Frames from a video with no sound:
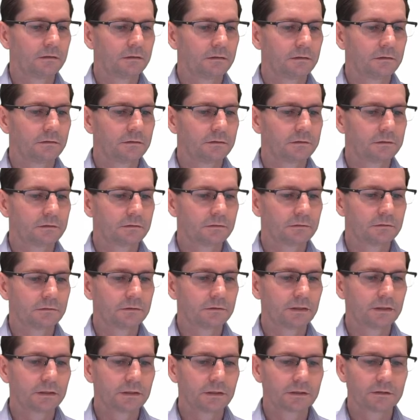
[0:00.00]
So
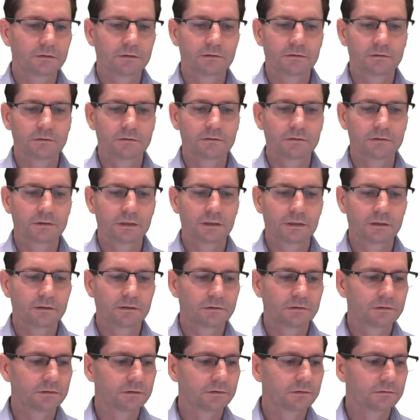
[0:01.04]
here they go,
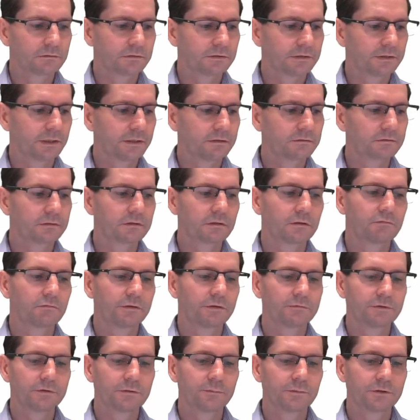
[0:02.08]
just sort of down to the
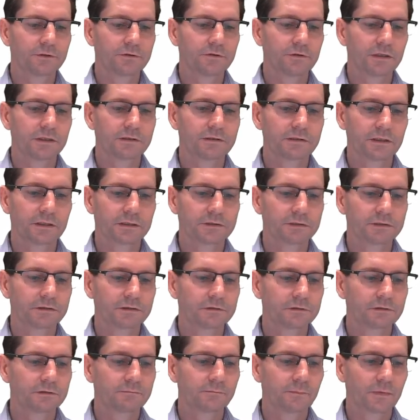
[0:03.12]
revenue per
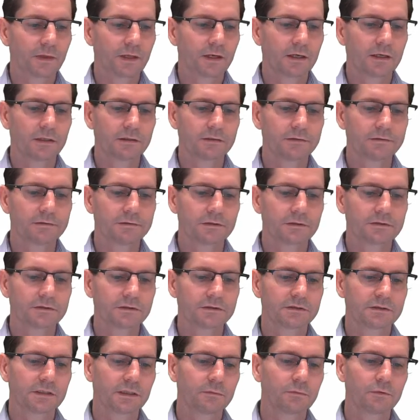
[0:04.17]
transaction, and just
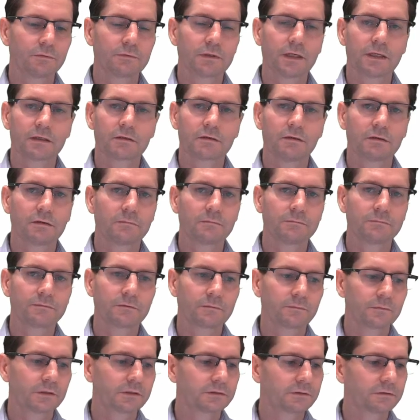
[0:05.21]
disable that column
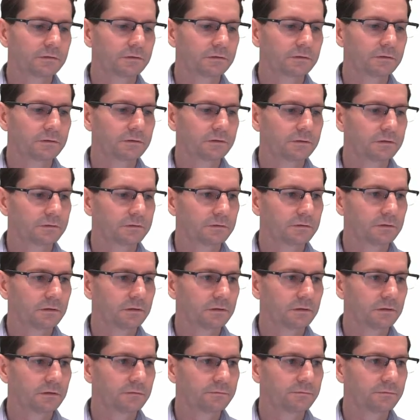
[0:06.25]
from the search
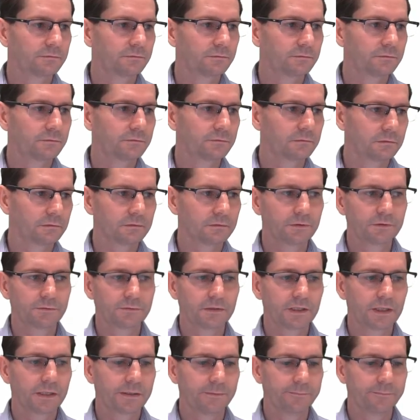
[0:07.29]
for Q&A.